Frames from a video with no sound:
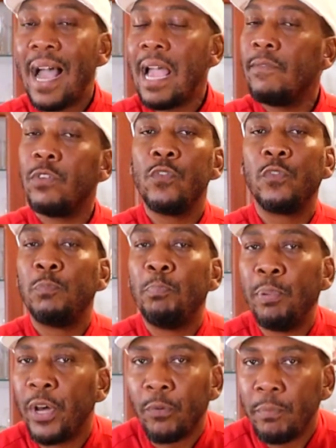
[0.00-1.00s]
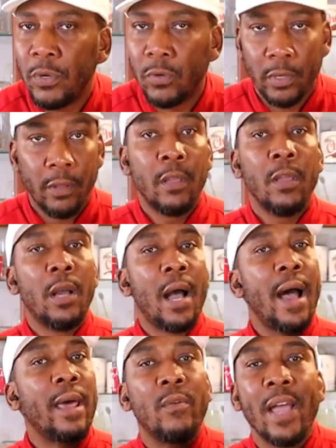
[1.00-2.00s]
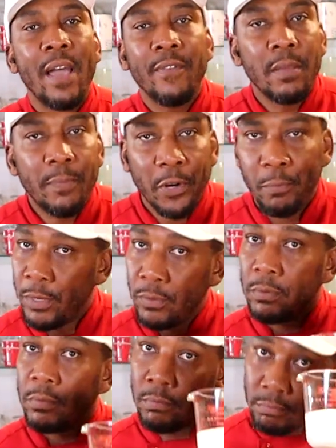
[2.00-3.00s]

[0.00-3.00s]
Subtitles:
I've used buttermilk. I don't have any buttermilk.